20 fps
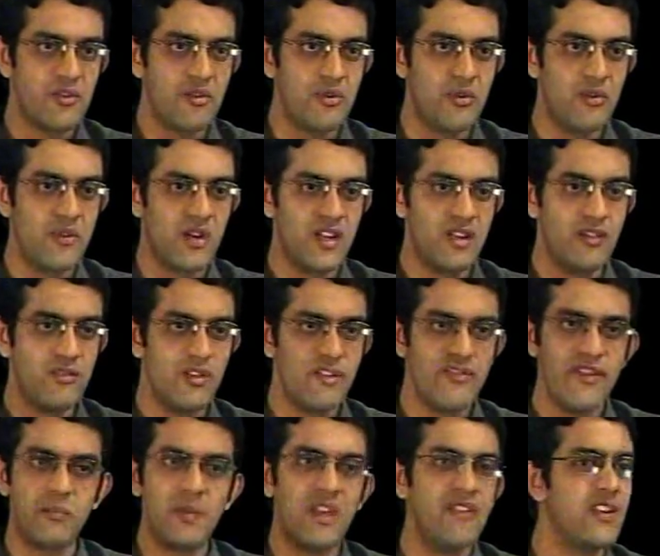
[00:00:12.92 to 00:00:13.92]
So,
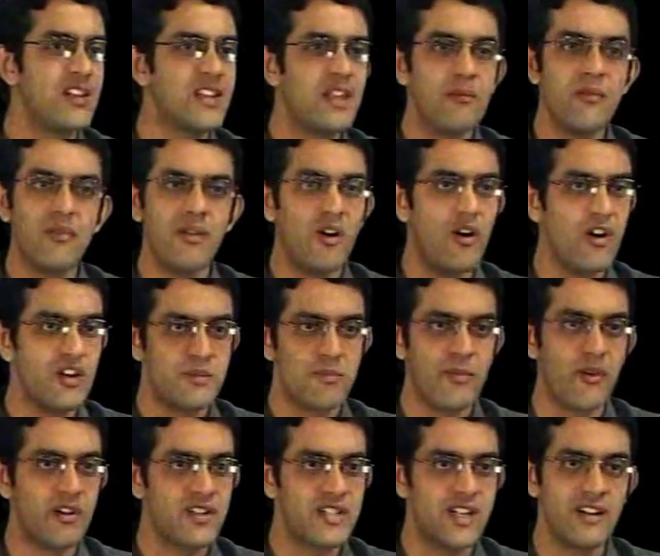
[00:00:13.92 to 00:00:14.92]
if I'm giving them hosh
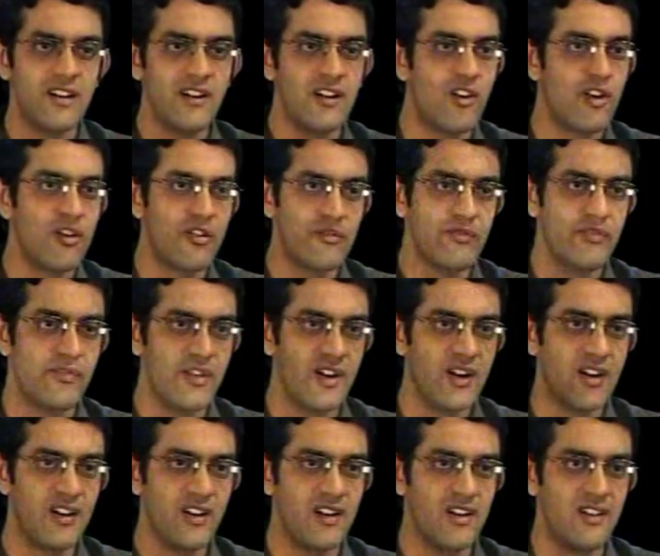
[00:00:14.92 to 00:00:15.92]
posh and a lot of
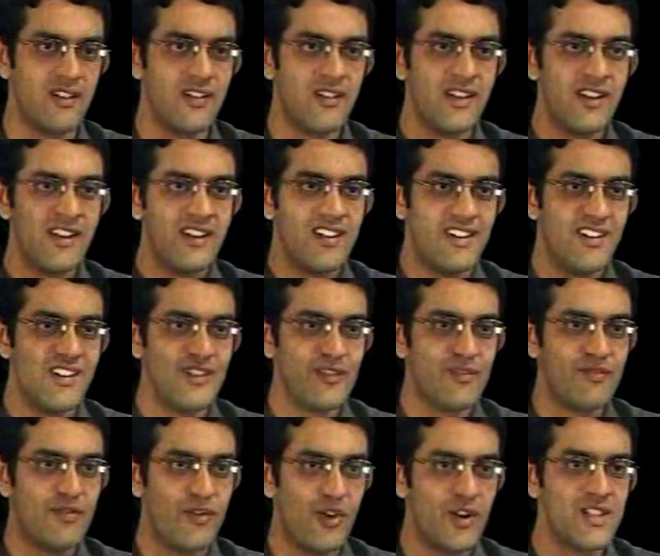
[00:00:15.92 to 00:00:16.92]

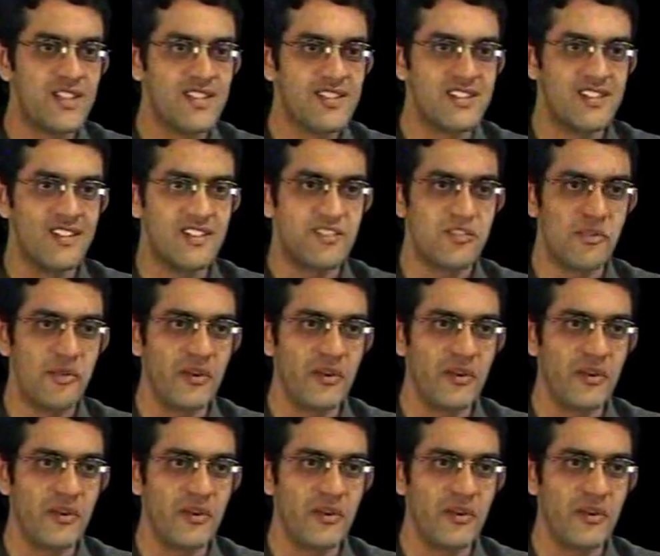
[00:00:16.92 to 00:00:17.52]
false stories.